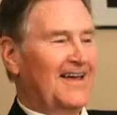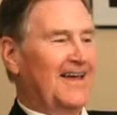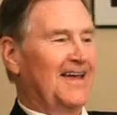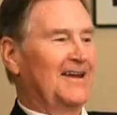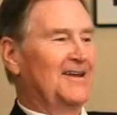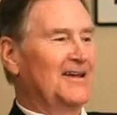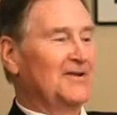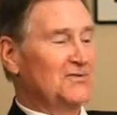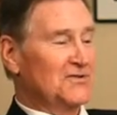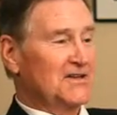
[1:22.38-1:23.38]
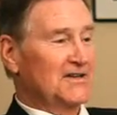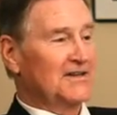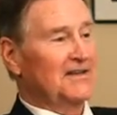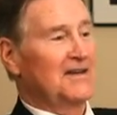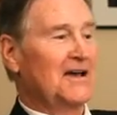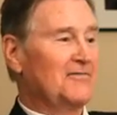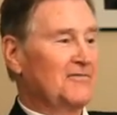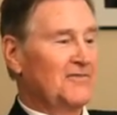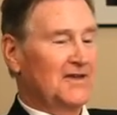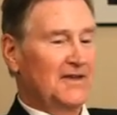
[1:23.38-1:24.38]
And interestingly enough,
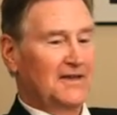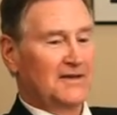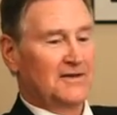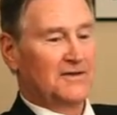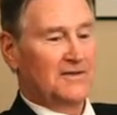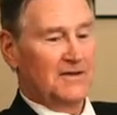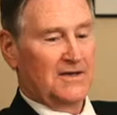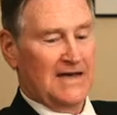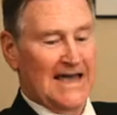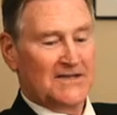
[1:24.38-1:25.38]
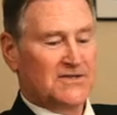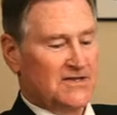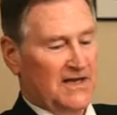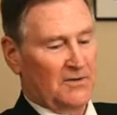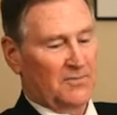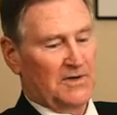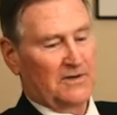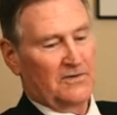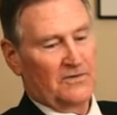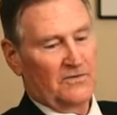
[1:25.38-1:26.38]
the net
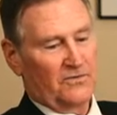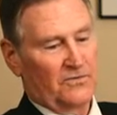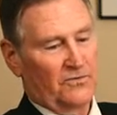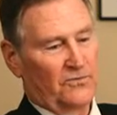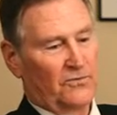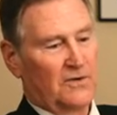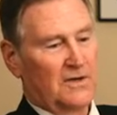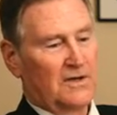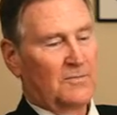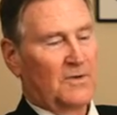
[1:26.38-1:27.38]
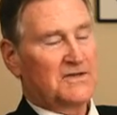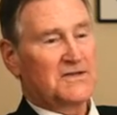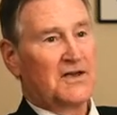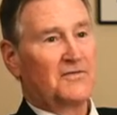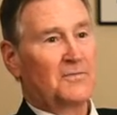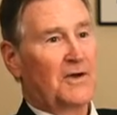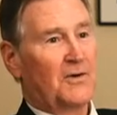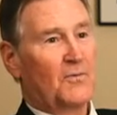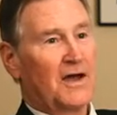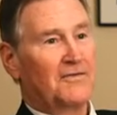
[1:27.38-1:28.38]
settlement to myself and my
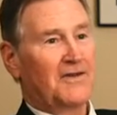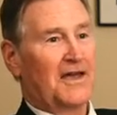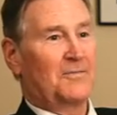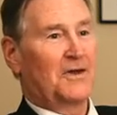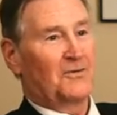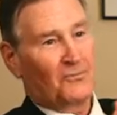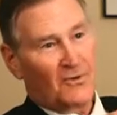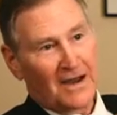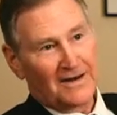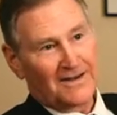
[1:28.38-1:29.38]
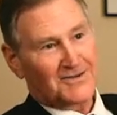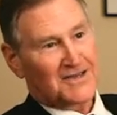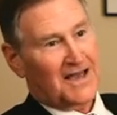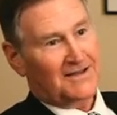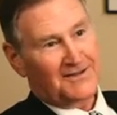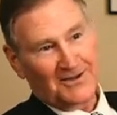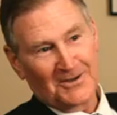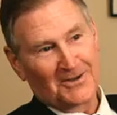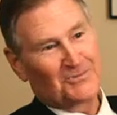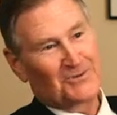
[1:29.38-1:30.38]
wife came in right exactly
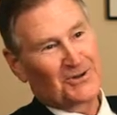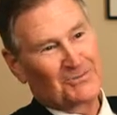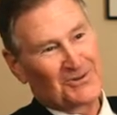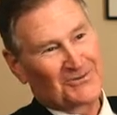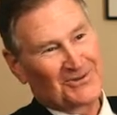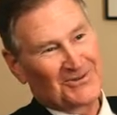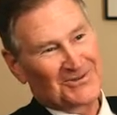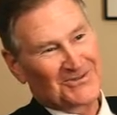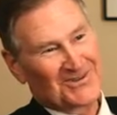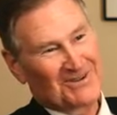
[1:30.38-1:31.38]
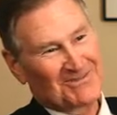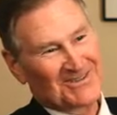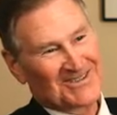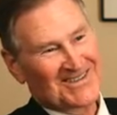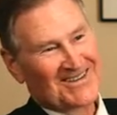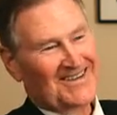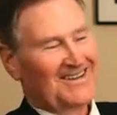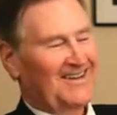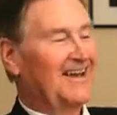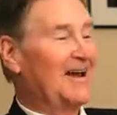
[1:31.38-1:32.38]
in the middle between those two numbers.
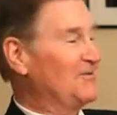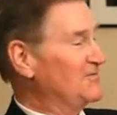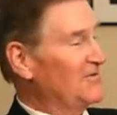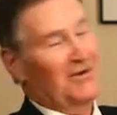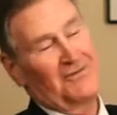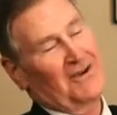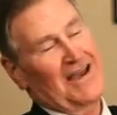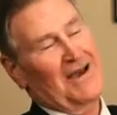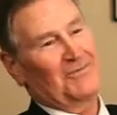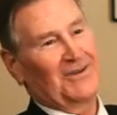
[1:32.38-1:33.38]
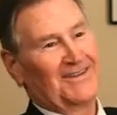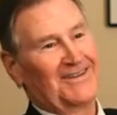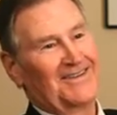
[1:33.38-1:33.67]
And I was very, very happy.